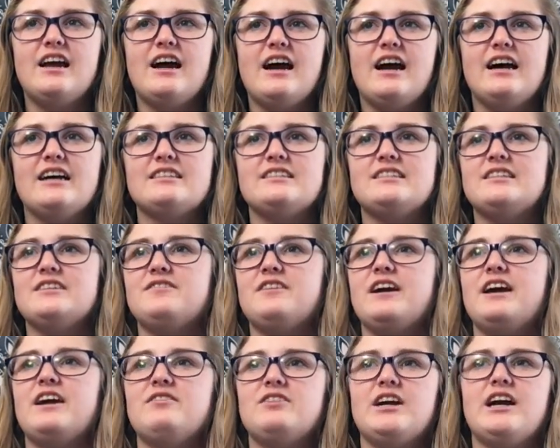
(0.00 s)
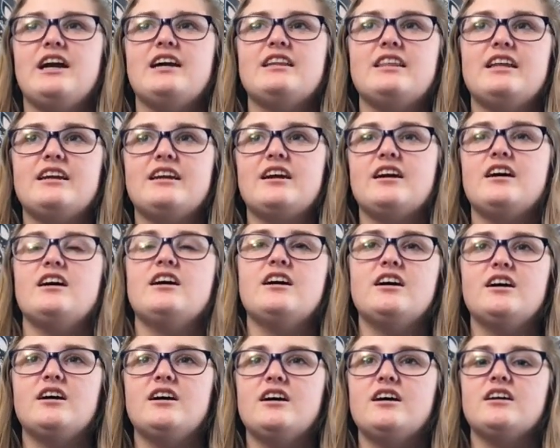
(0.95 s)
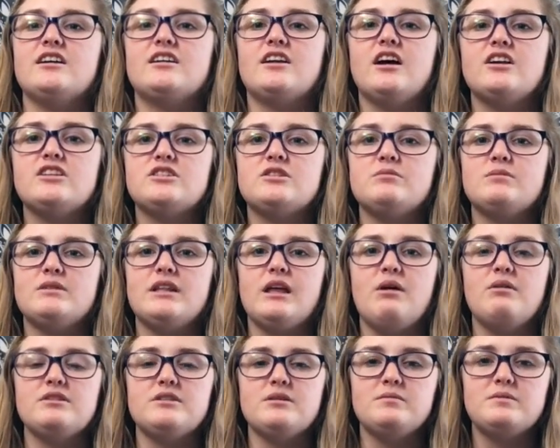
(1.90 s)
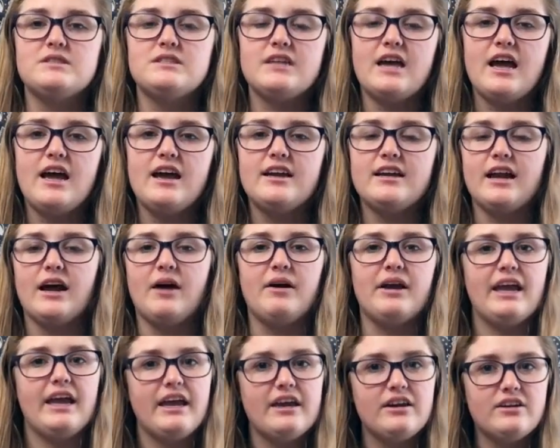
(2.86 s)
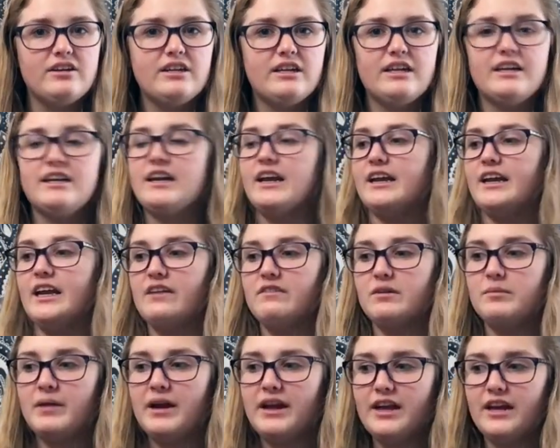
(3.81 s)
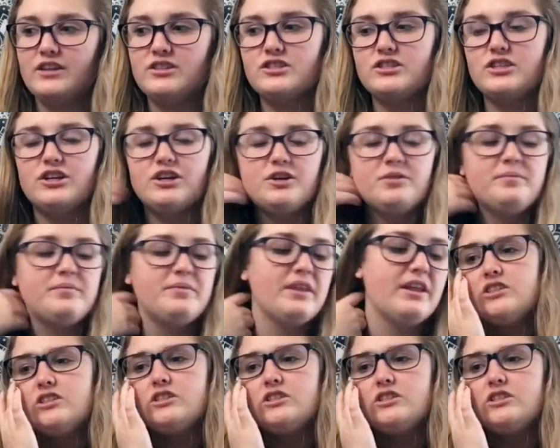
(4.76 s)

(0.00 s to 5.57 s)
asked if I ever had like a customer that was upset and how I handled it, and I gave her my answer.